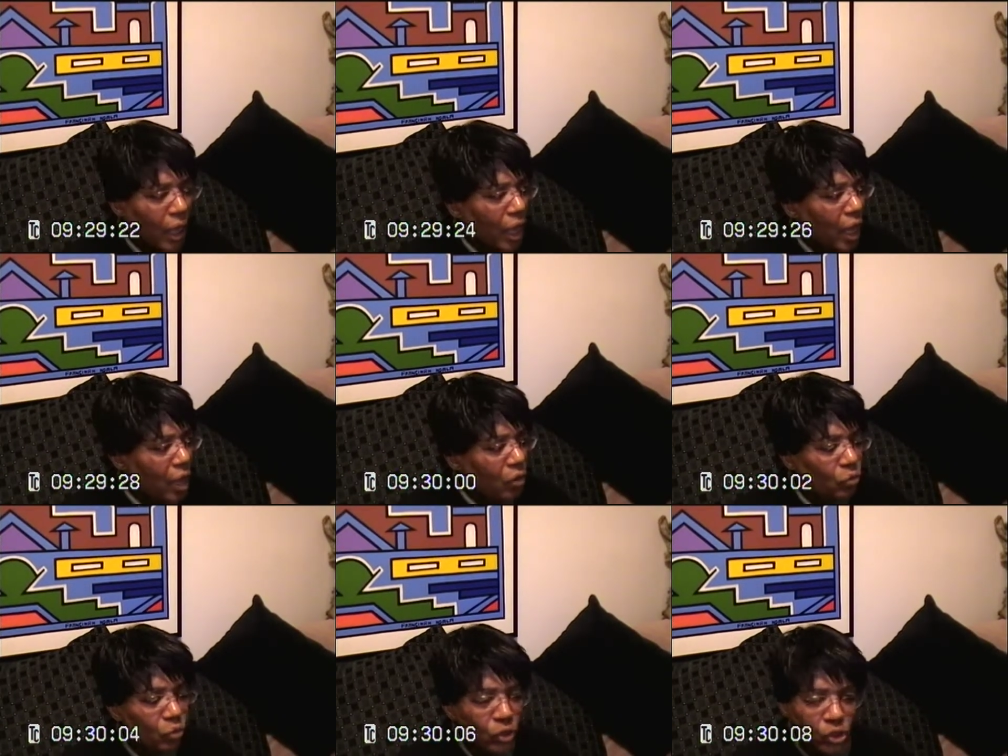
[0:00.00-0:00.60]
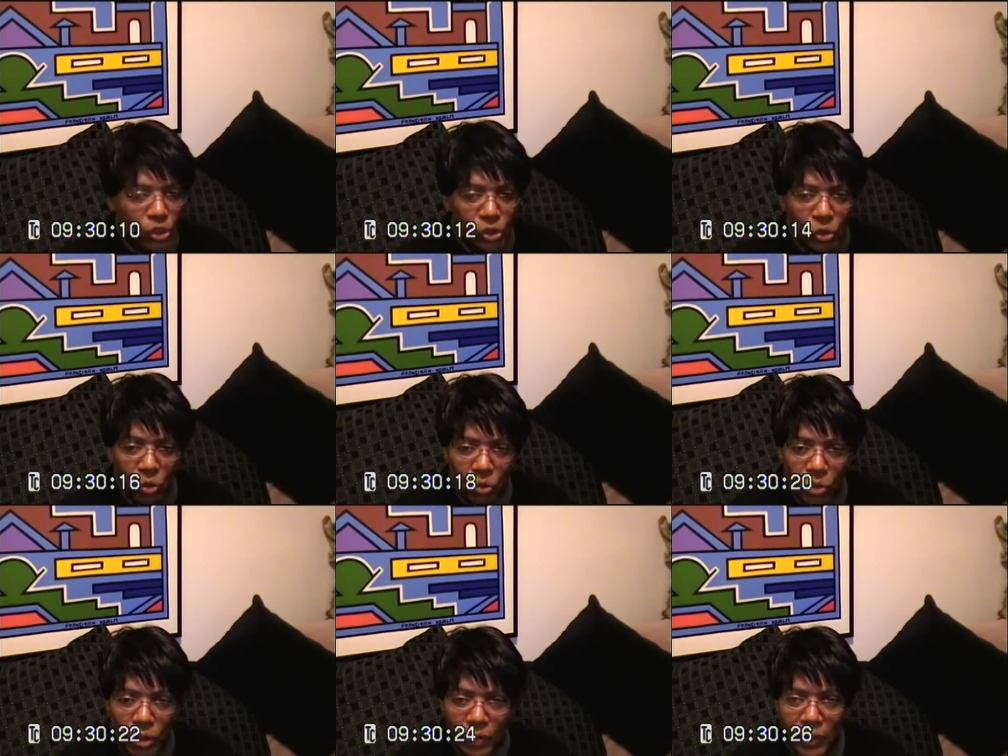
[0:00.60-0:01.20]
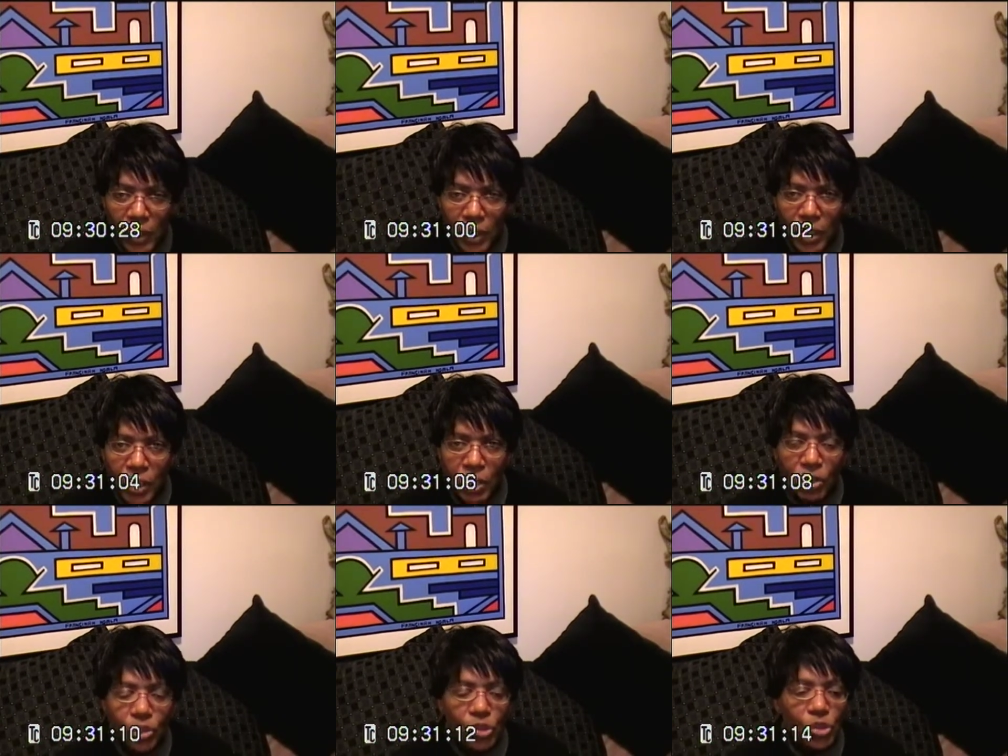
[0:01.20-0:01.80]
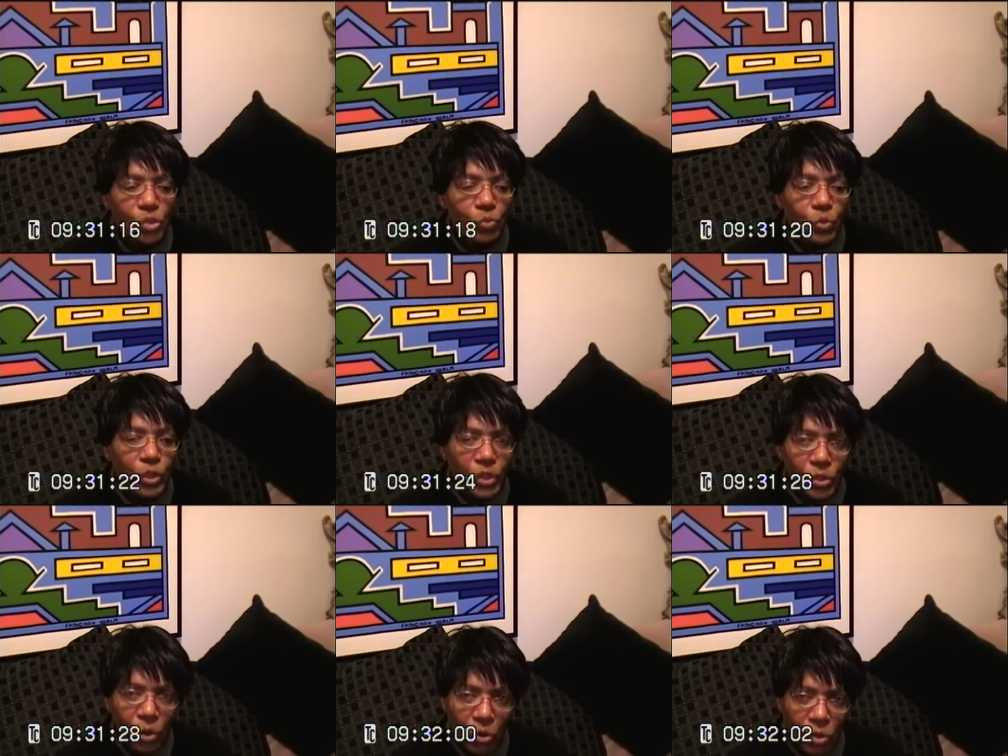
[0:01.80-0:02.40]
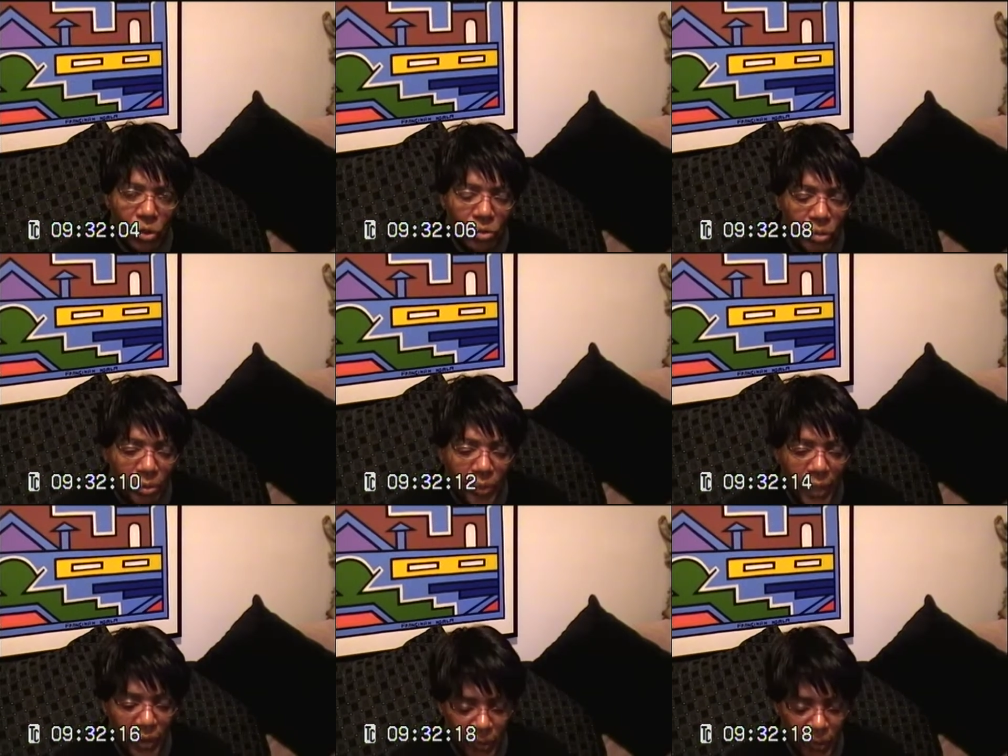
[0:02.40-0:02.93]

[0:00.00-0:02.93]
and we showed him the literature, we told him about